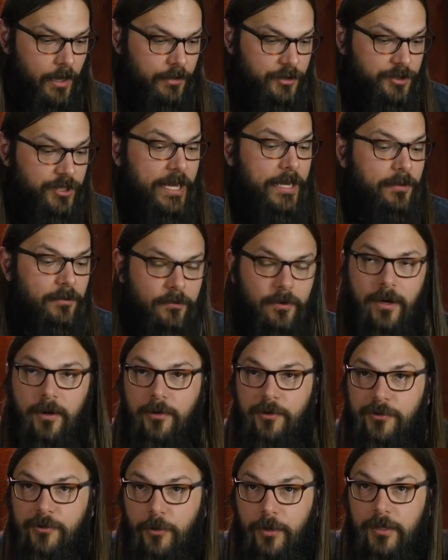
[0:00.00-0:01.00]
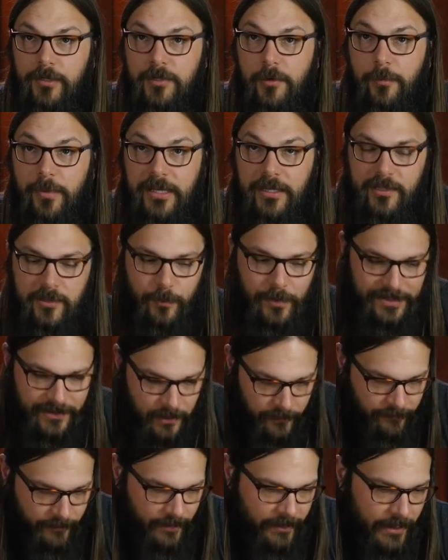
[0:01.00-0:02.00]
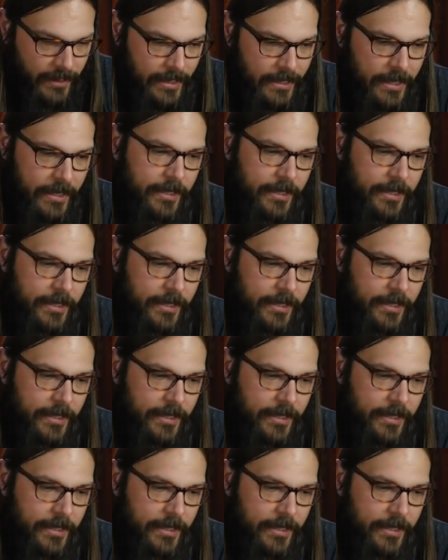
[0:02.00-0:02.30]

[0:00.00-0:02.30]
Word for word: Chandler, Arizona, to be specific.